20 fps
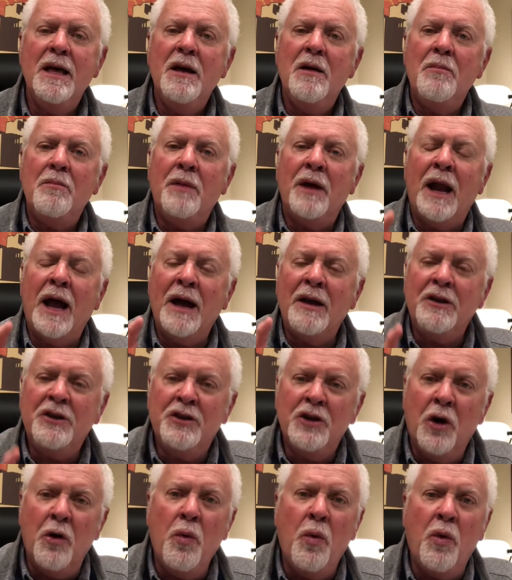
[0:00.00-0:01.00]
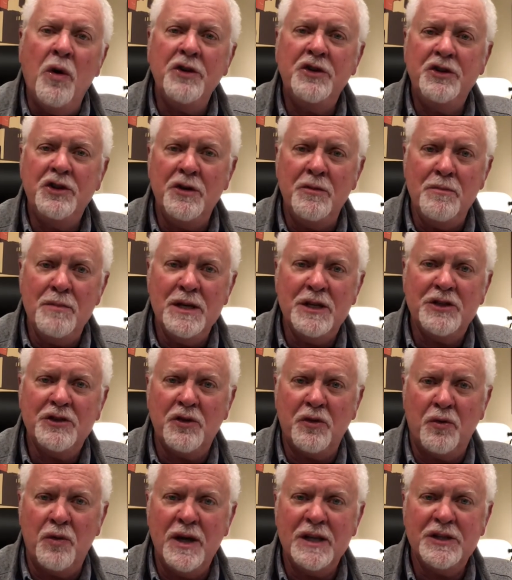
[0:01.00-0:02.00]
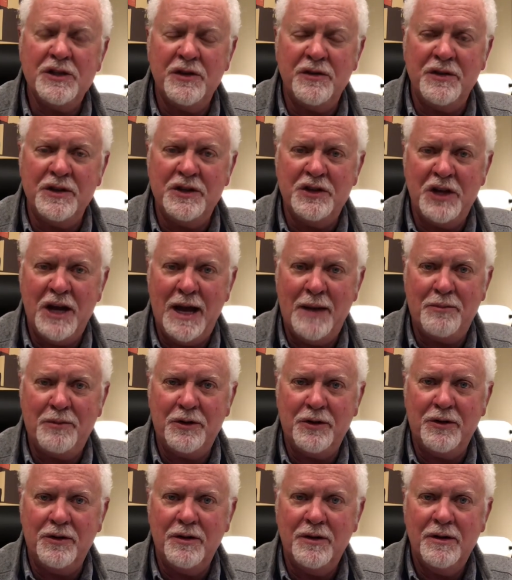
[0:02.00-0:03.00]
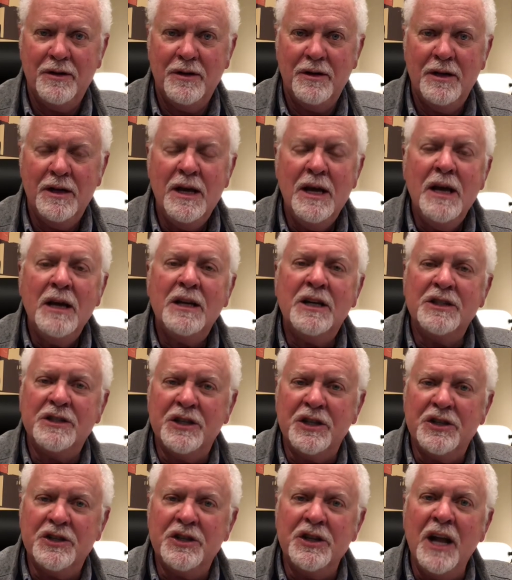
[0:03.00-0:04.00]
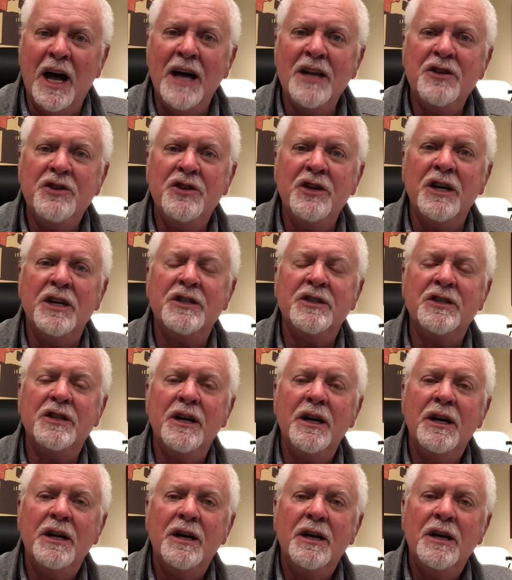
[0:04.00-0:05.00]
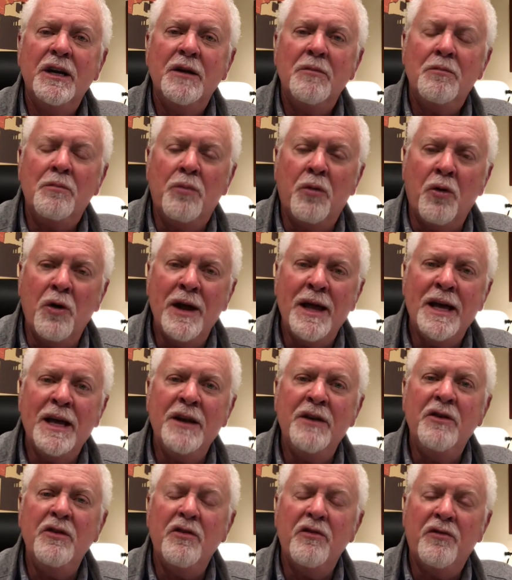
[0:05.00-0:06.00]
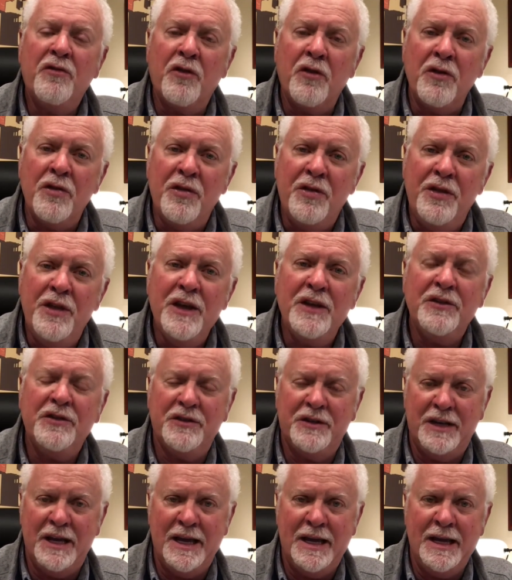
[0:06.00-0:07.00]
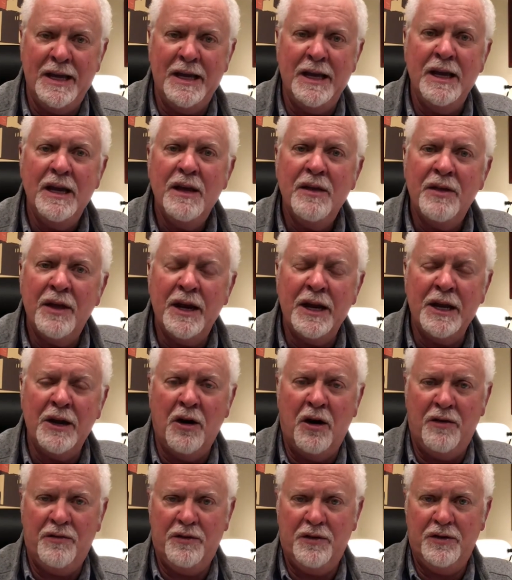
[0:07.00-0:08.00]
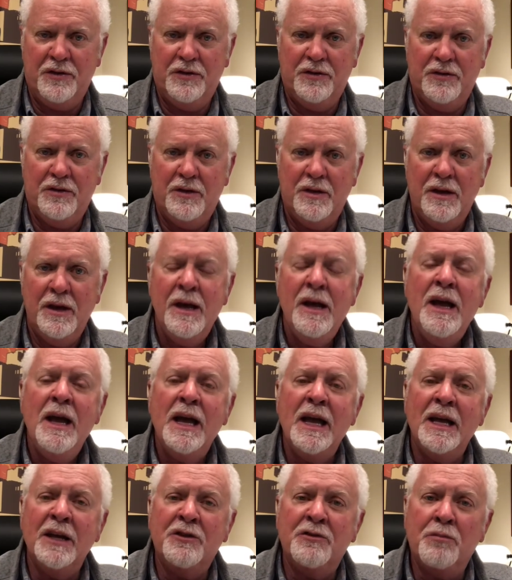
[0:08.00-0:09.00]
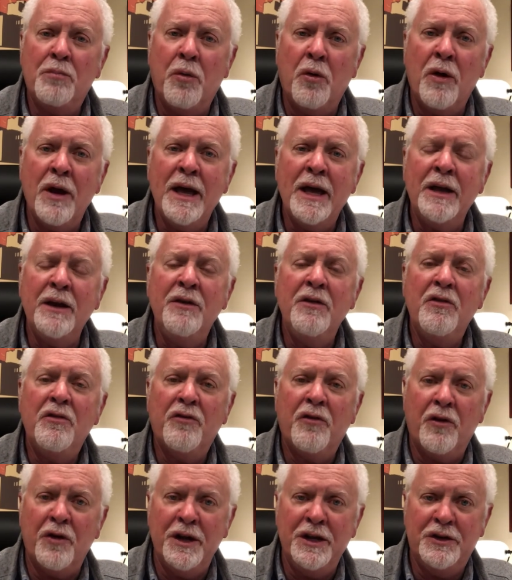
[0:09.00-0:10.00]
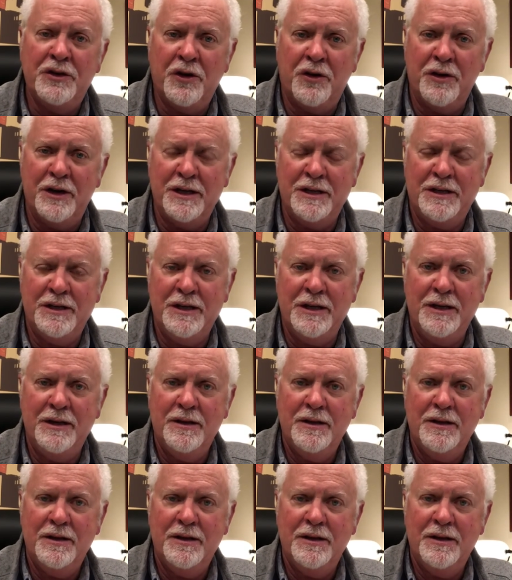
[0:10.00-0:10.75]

but I don't want you to miss the rest of the chapter, because it's not just bread for this day that he offers. It's bread for eternity.